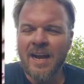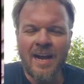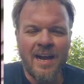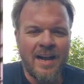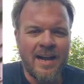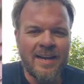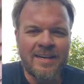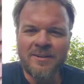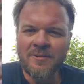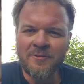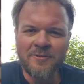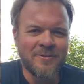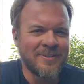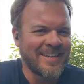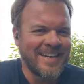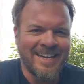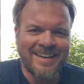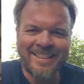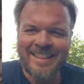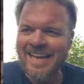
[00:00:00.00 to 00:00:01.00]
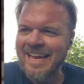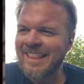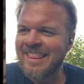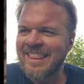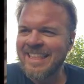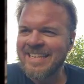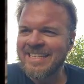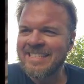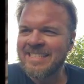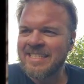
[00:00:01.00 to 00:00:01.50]
I don't know how that
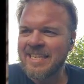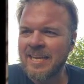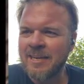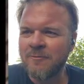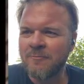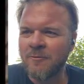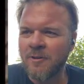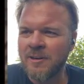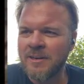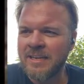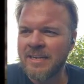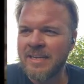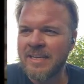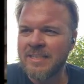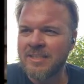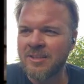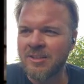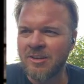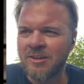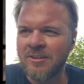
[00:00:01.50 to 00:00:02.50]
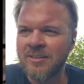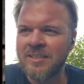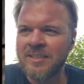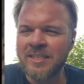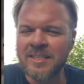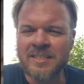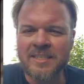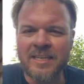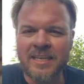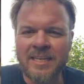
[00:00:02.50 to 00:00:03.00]
thing stayed running as long as
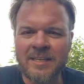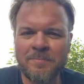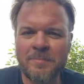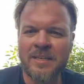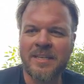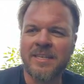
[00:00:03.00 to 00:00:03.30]
it did,